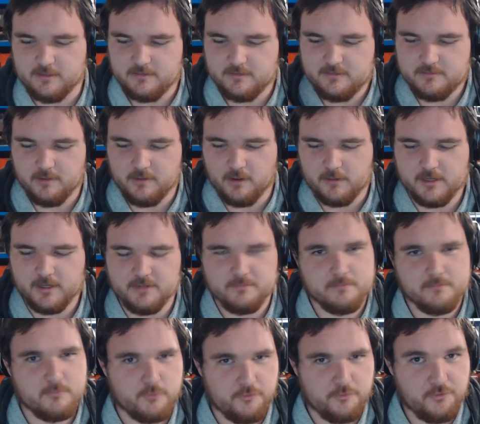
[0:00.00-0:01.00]
I'm going to
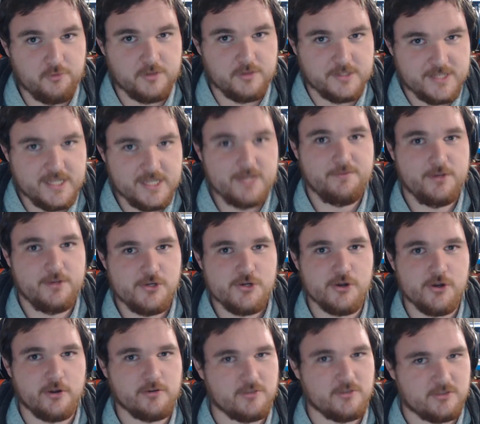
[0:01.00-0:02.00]
review the TV
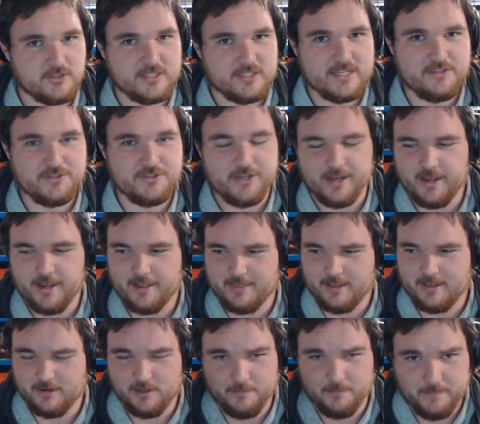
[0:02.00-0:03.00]
show because it's easier, and
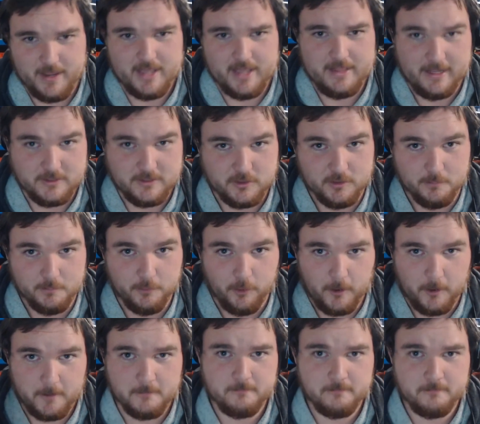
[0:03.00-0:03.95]
then compare that to the book.